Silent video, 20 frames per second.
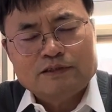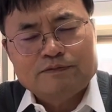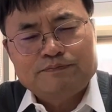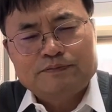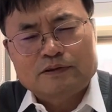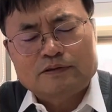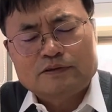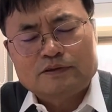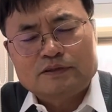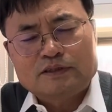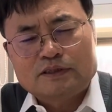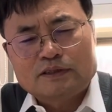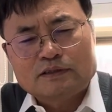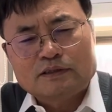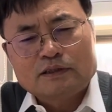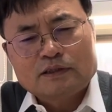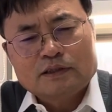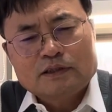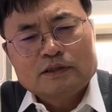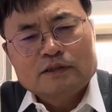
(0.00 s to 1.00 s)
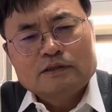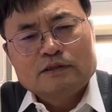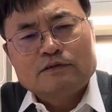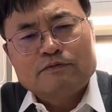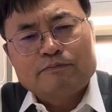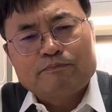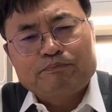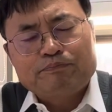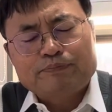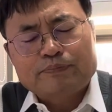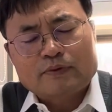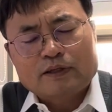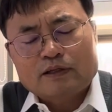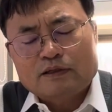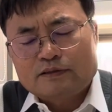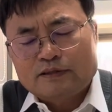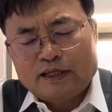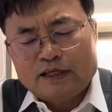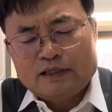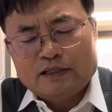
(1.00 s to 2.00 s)
because
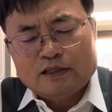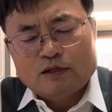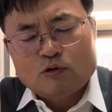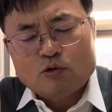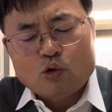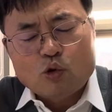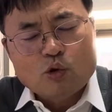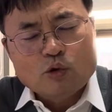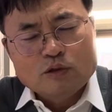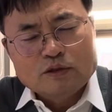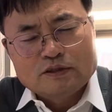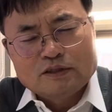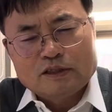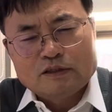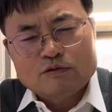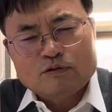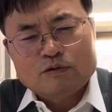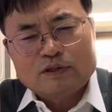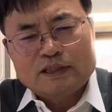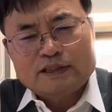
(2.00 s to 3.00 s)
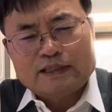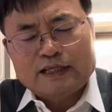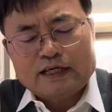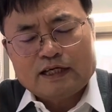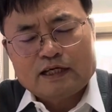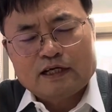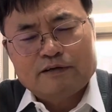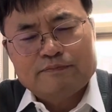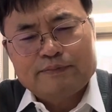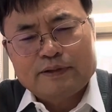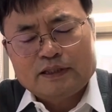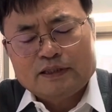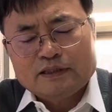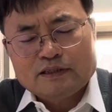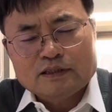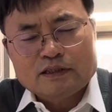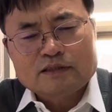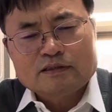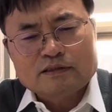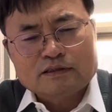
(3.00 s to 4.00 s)
they are old or they are very
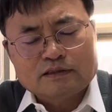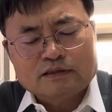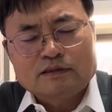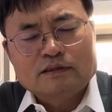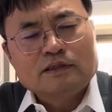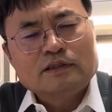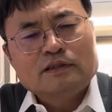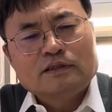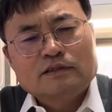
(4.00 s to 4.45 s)
young.